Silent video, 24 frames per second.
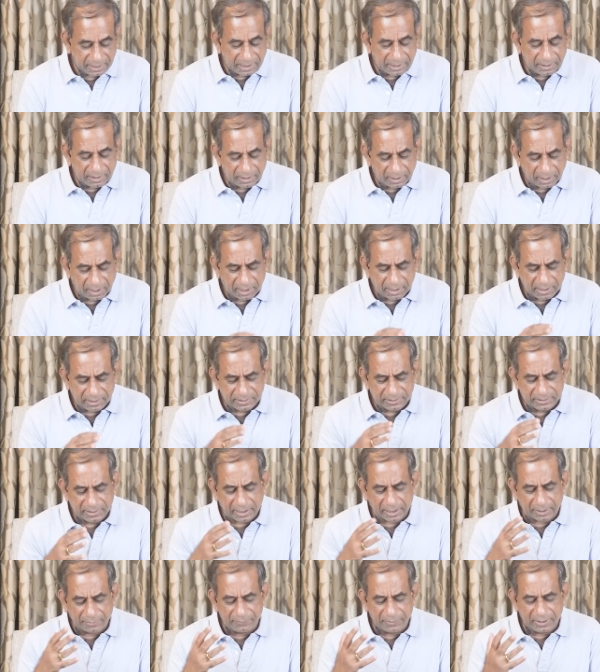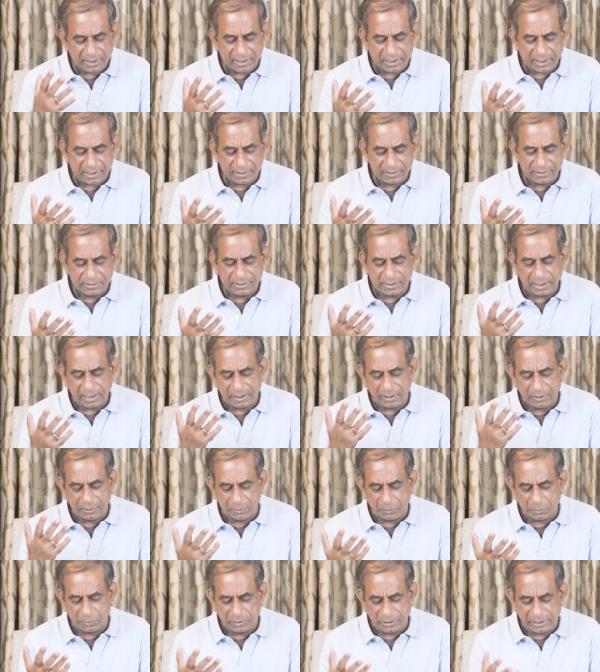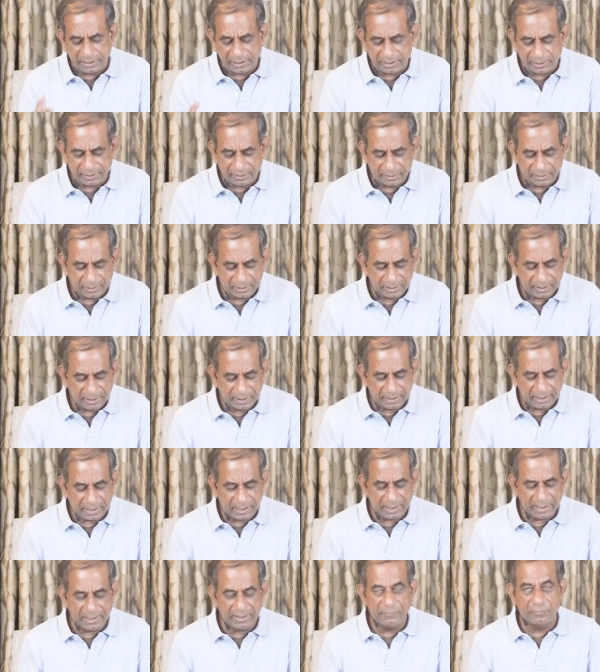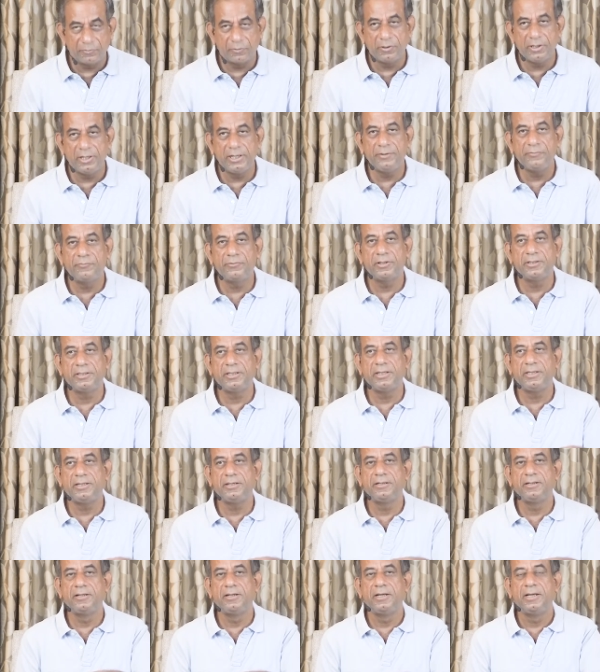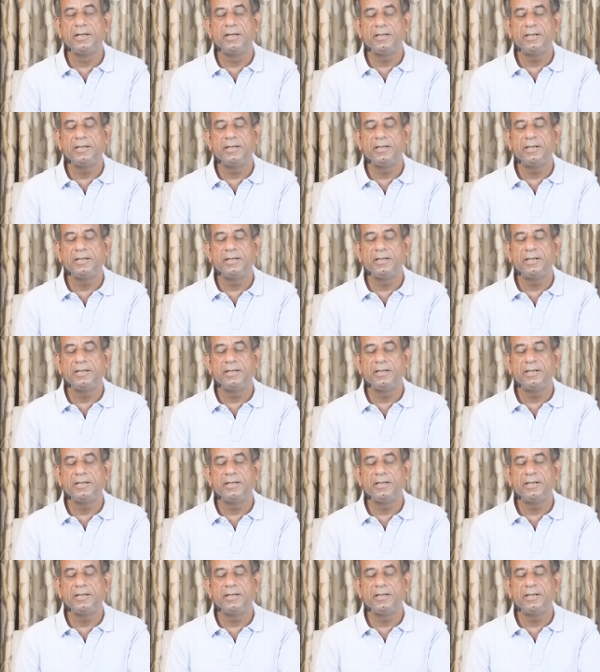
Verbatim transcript: at last awakened shall know thee and live only for thee.